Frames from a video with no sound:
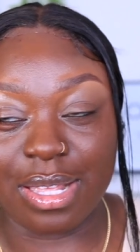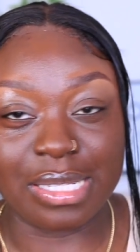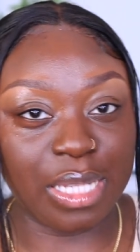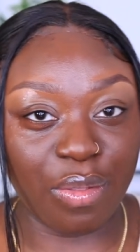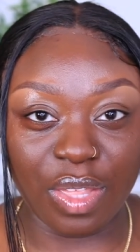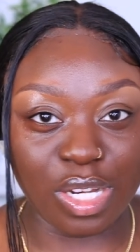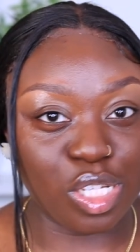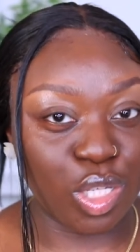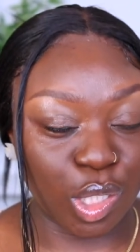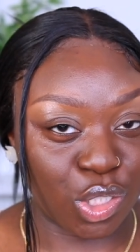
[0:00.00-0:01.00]
something
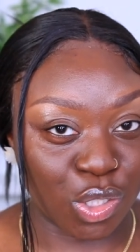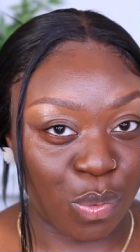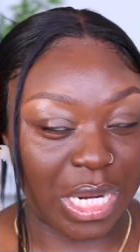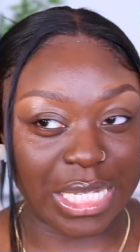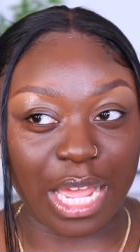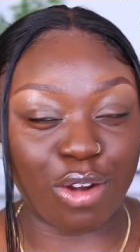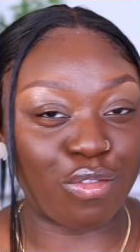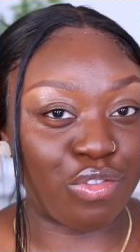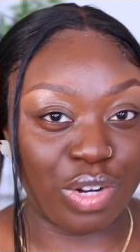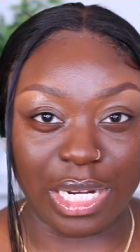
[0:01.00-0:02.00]
is neutral when it's like
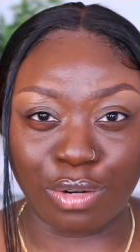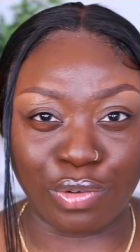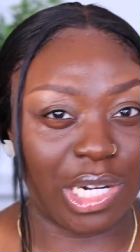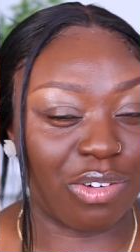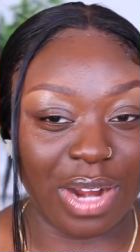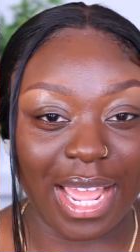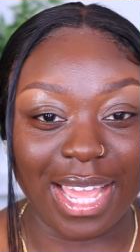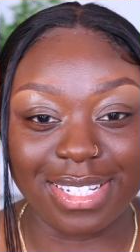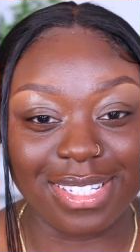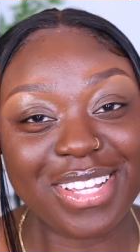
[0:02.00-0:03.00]
really really
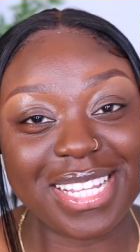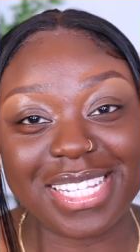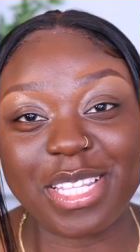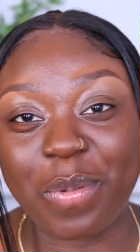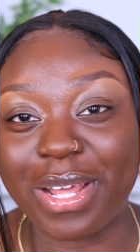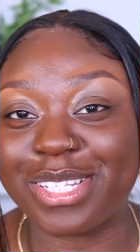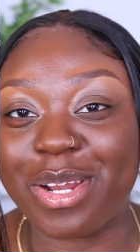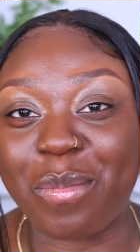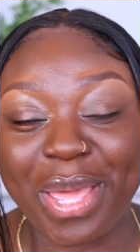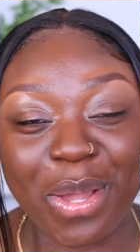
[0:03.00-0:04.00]
red so this is the part that's
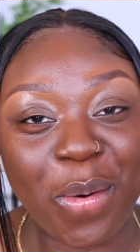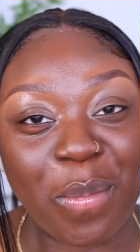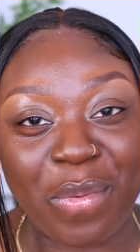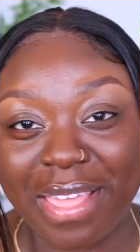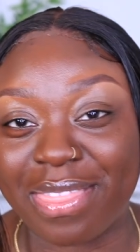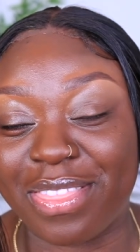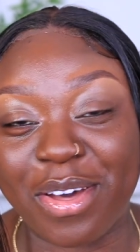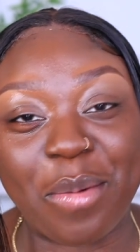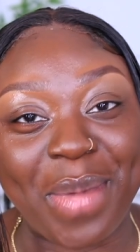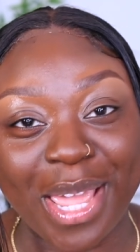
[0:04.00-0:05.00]
gonna make or break
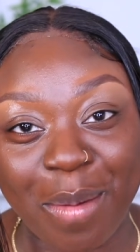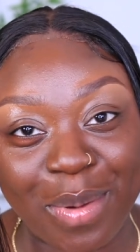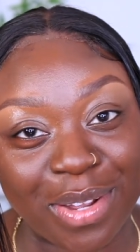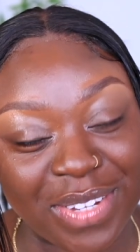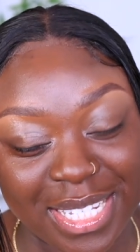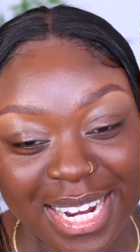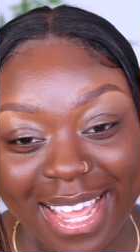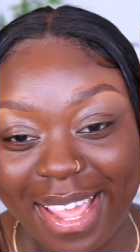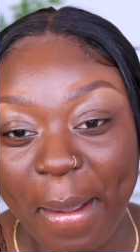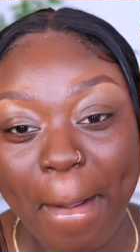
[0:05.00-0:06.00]
the makeup look for
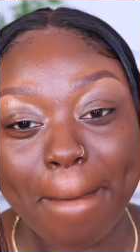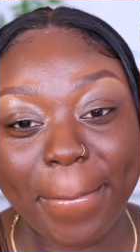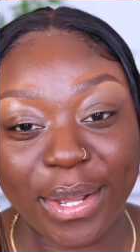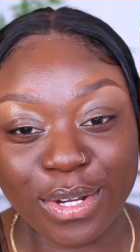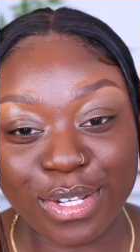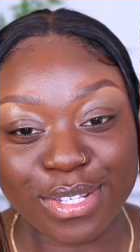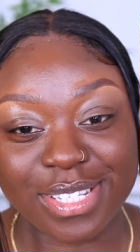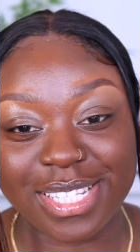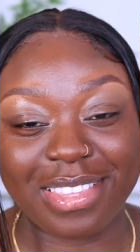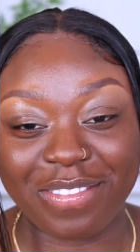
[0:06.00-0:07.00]
today
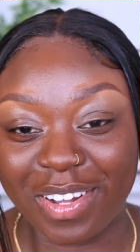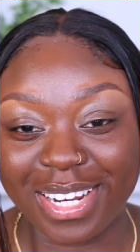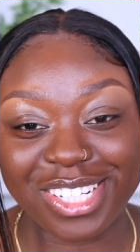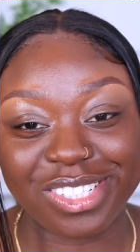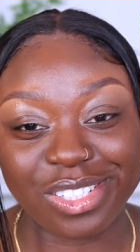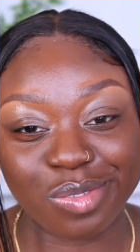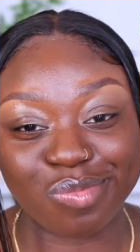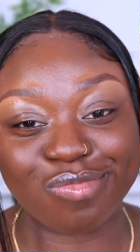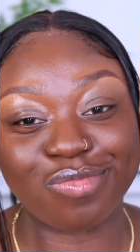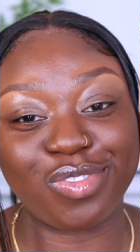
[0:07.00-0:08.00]
because
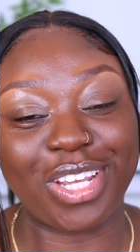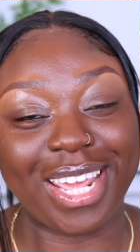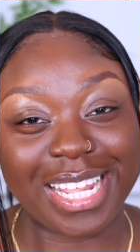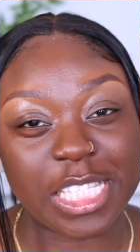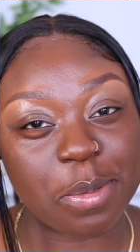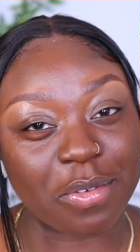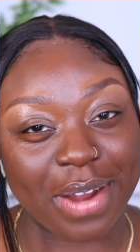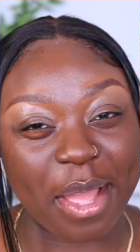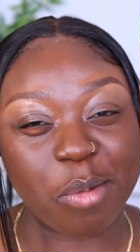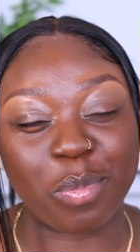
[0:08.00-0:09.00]
foundation it needs to be
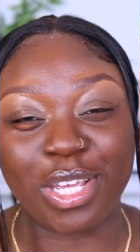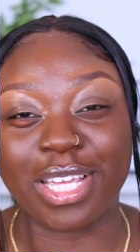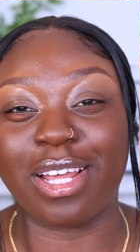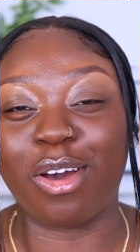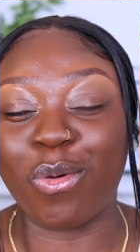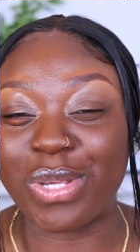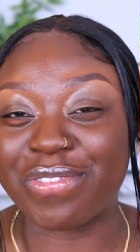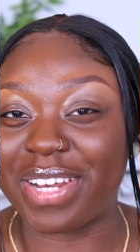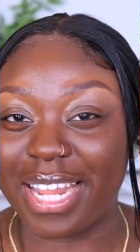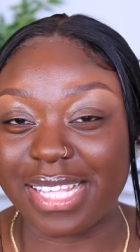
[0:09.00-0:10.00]
right but you can always
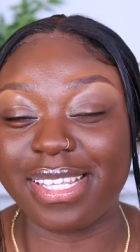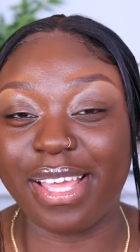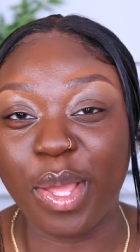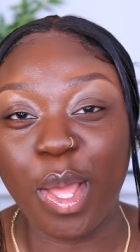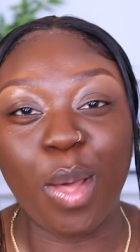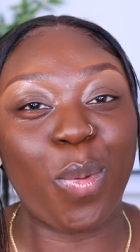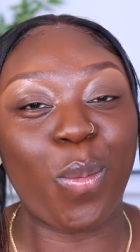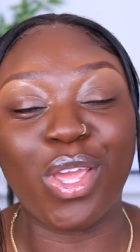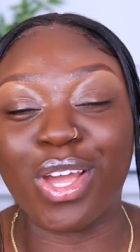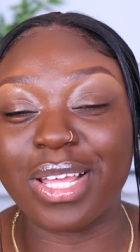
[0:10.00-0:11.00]
finesse it but
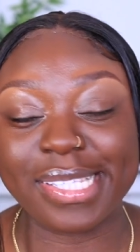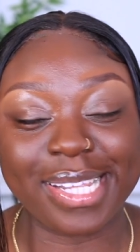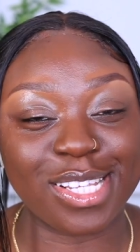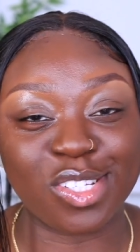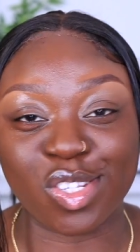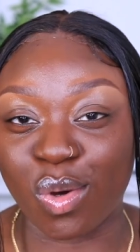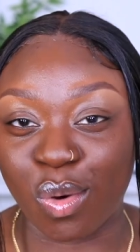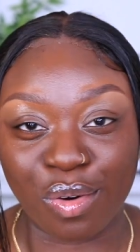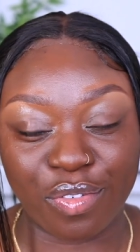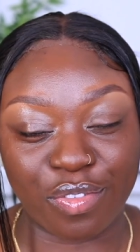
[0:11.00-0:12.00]
when your concealer is just
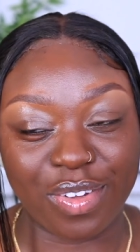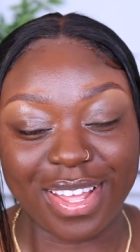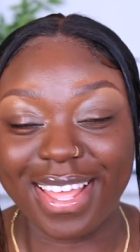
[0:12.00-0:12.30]
off